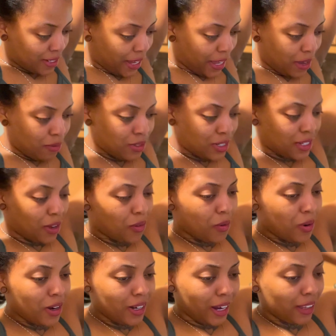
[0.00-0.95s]
Like it was so
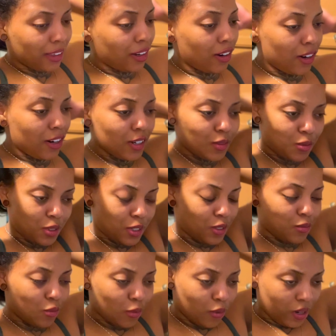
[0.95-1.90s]
weird. Like the girls was
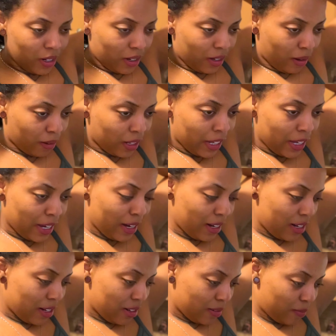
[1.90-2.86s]
uh,
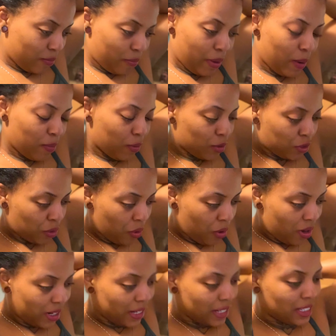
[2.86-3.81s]
cleaning people
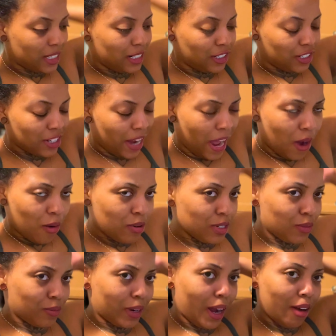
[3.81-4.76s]
toilets and
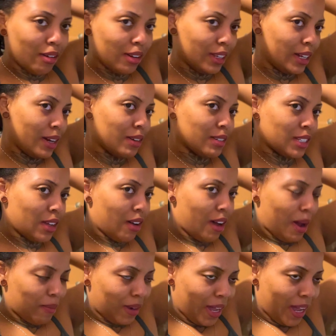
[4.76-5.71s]
showers without gloves
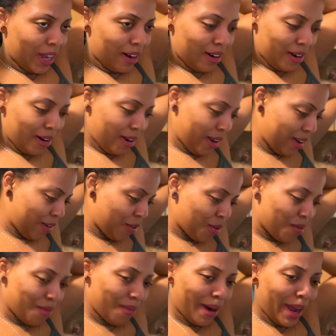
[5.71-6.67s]
on. I'm like, girl,
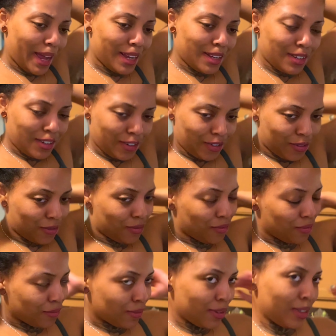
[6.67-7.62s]
who raised you?
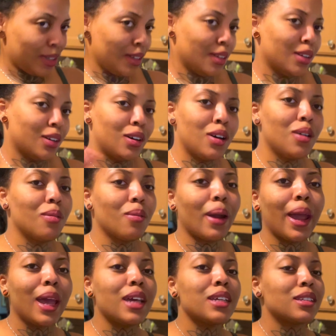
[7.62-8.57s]
Who
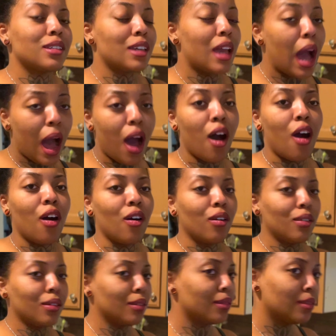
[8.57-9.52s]
raised
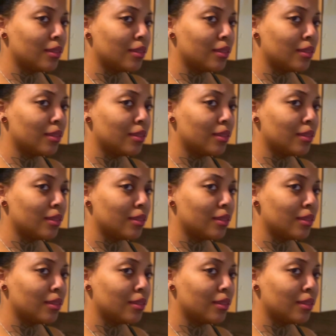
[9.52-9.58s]
y'all?